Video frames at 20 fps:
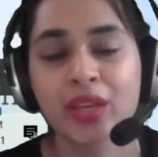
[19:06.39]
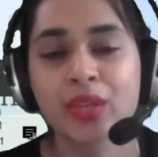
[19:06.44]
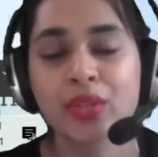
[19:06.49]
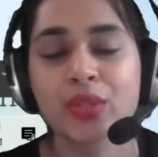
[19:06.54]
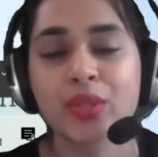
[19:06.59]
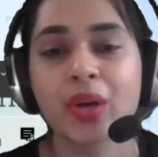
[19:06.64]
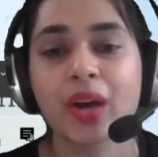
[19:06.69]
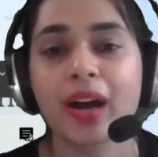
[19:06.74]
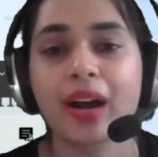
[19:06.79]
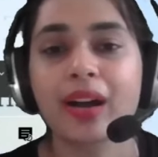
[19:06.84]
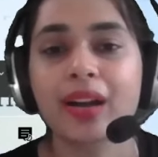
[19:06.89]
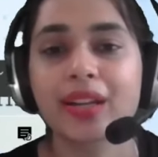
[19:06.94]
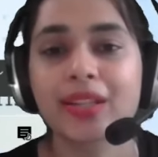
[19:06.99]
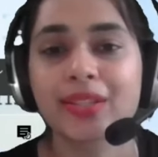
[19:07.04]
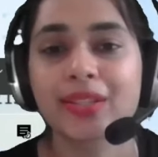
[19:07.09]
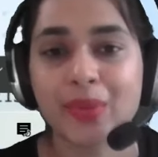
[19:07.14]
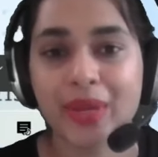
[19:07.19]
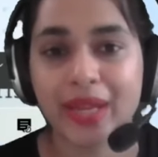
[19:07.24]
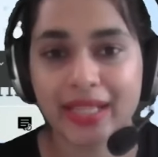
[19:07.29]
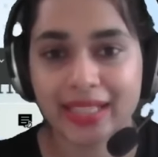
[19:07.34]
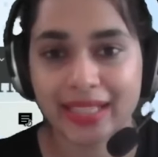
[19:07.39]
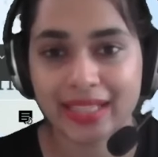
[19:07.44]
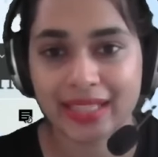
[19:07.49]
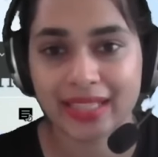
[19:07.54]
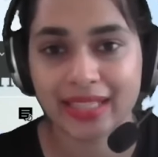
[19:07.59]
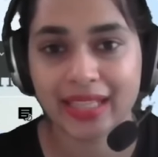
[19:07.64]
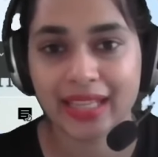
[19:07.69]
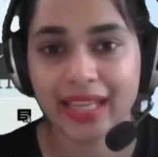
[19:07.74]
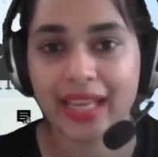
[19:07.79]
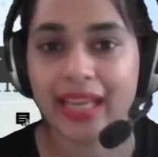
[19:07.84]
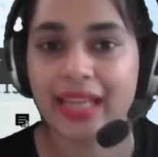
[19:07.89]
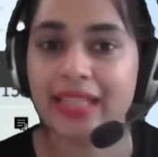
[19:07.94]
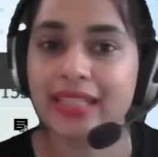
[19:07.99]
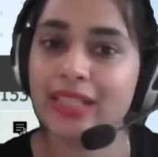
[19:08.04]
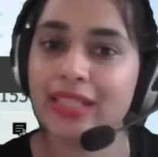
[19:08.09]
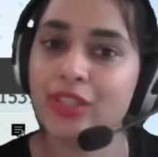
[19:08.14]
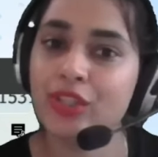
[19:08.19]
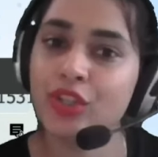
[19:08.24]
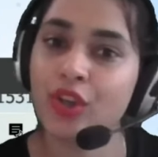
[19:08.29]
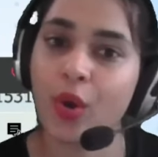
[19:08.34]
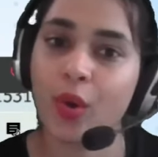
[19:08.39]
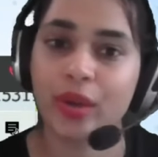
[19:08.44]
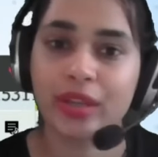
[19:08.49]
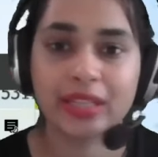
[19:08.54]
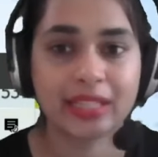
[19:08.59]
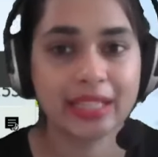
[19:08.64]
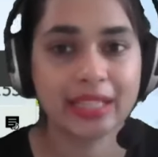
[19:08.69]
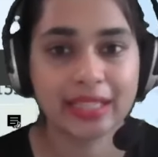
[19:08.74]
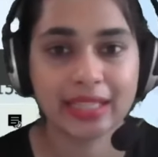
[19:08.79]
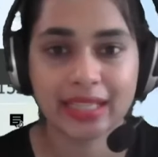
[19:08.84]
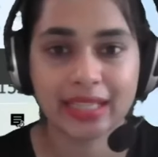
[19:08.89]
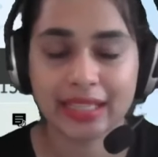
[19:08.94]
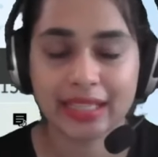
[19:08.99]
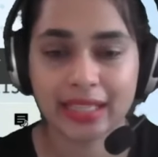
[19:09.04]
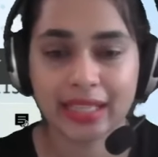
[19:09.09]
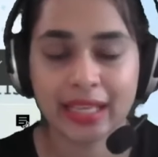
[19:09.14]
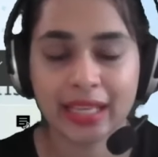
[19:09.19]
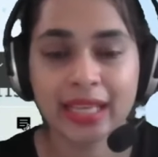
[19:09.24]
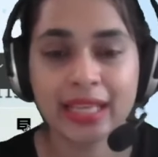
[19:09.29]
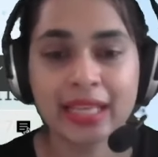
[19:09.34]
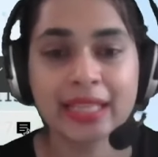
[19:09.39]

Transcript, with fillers: So arthritis, it's a joint disease.